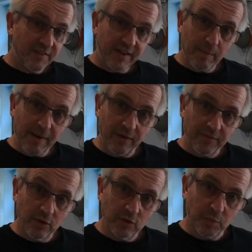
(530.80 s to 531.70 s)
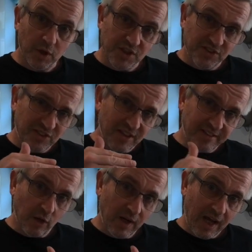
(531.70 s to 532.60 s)
thing about those brushes is they
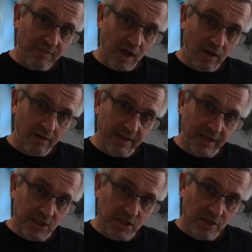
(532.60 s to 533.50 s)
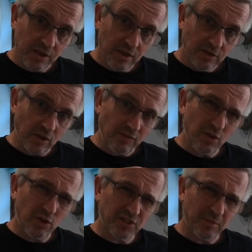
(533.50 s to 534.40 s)
don't have a hard edge. So if
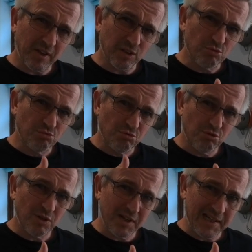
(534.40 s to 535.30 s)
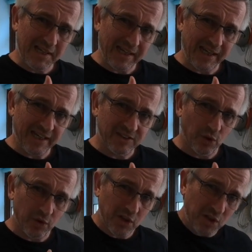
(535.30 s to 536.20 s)
you've got something that's really caked
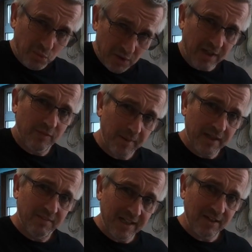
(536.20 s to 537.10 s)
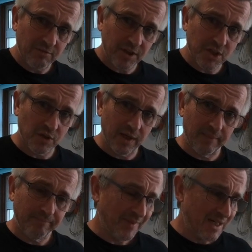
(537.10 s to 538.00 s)
on and you want to have a bit of leverage on it,
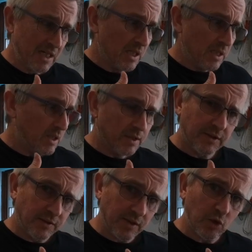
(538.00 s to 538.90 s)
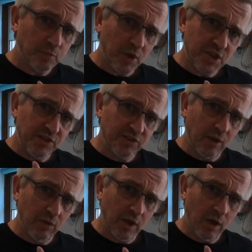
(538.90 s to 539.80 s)
those brushes
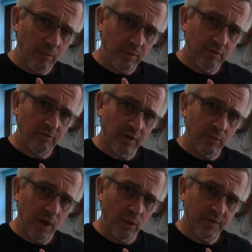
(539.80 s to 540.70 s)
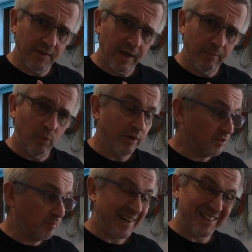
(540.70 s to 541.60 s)
don't cope very well with that.
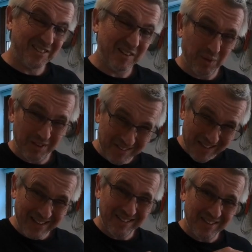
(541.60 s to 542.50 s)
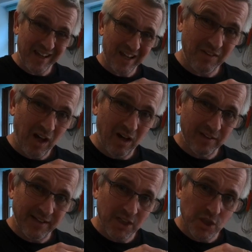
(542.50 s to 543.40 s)
Whereas a plastic one tends to a
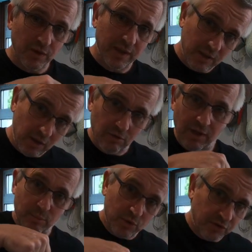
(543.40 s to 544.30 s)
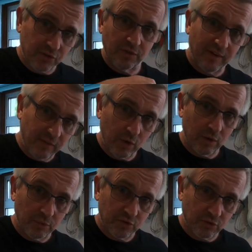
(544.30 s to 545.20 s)
hard edge on it that you're able to sort of have a good
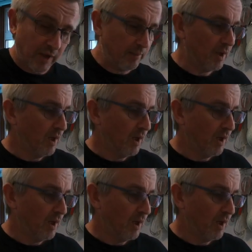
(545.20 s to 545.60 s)
old scrape.